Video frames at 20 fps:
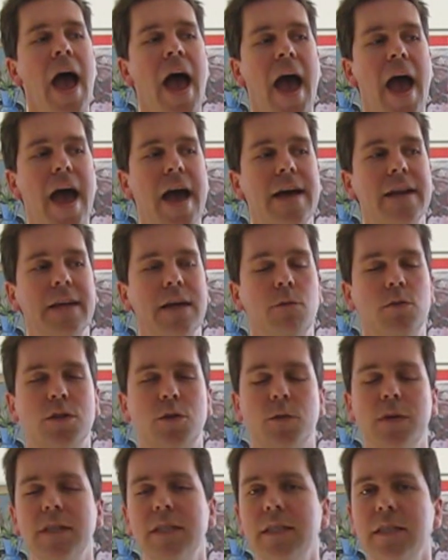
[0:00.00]
And it
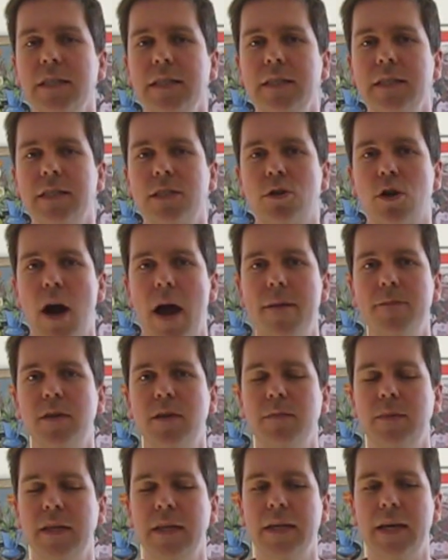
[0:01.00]
was recently described
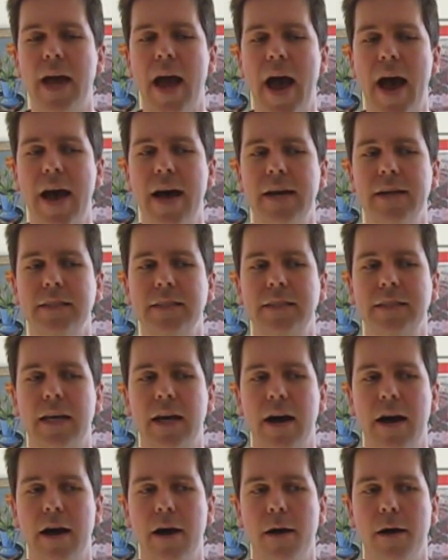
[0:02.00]
to me as
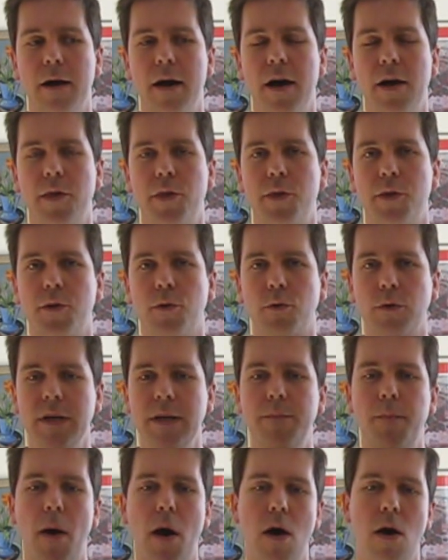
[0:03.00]
a
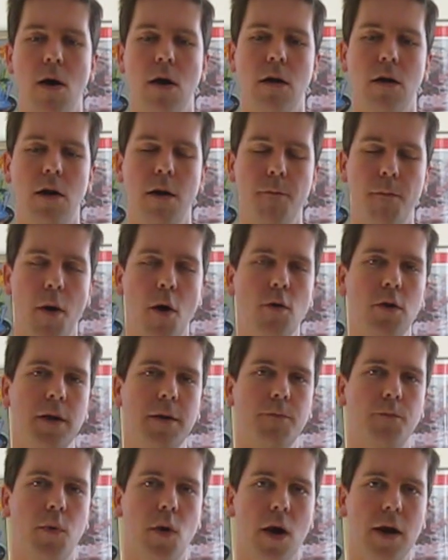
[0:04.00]

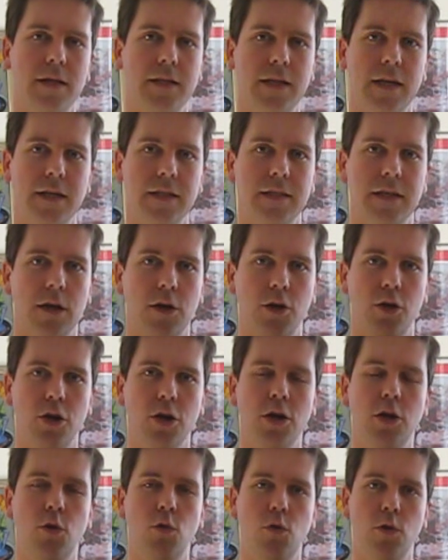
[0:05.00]
three-component process. A
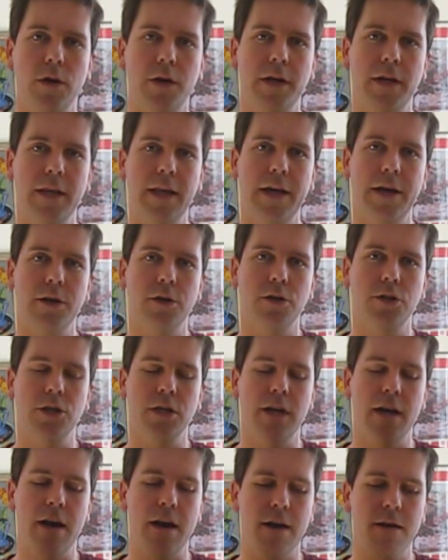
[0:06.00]
good query letter
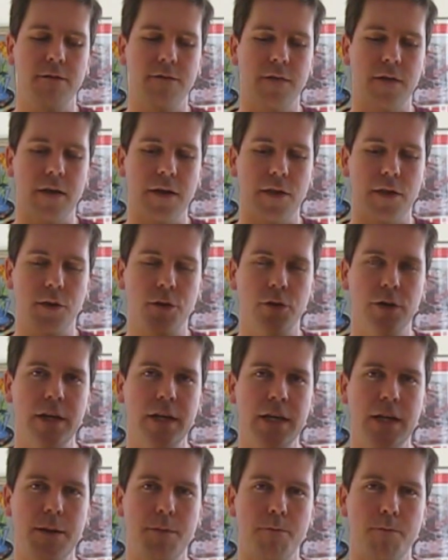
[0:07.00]
should have
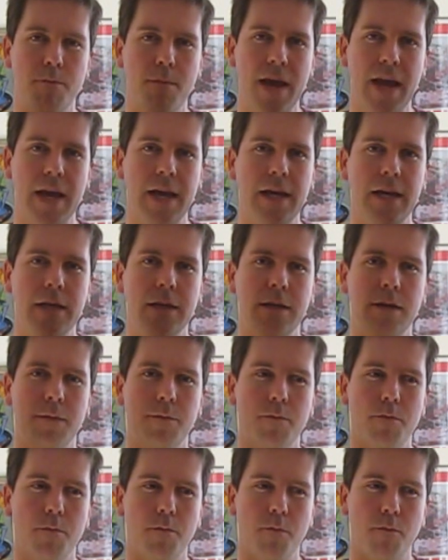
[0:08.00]
three main
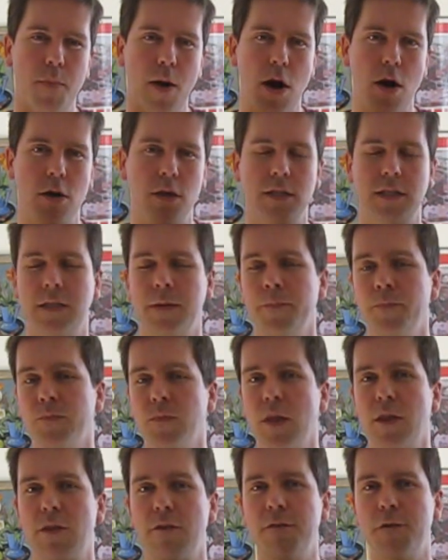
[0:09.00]
parts.
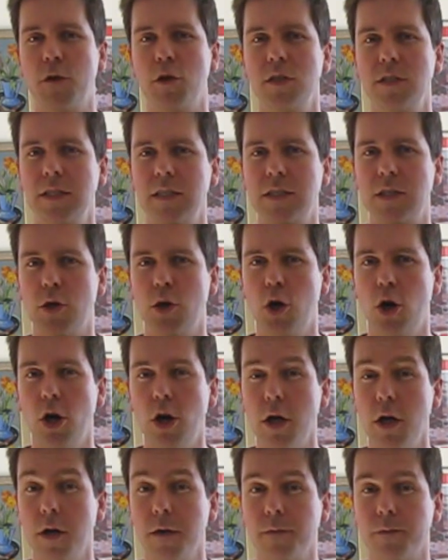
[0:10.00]
The first is the hook.